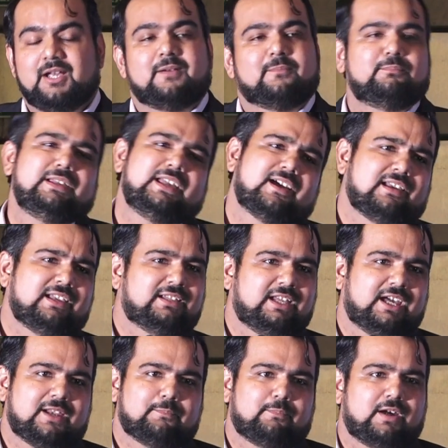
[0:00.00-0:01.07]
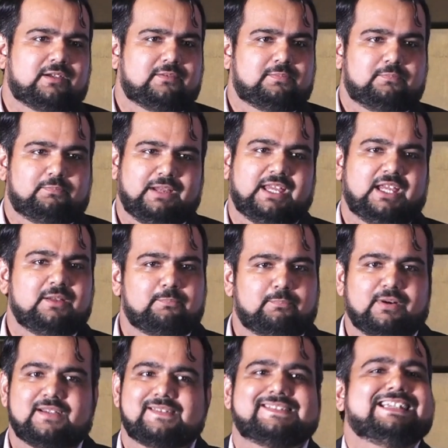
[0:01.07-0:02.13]
merely they are paying
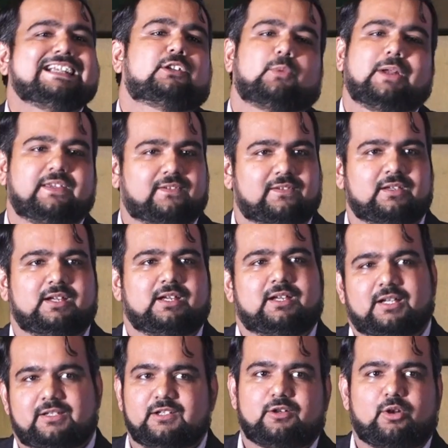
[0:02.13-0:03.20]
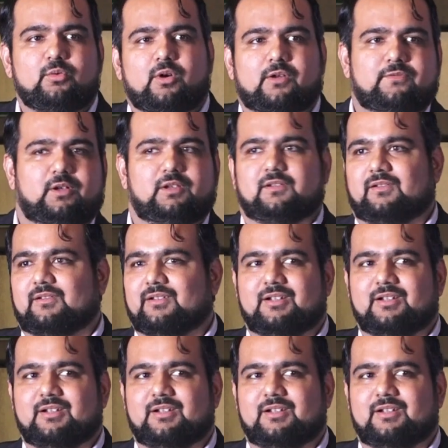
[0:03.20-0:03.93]
per seat wise. Is it true or false?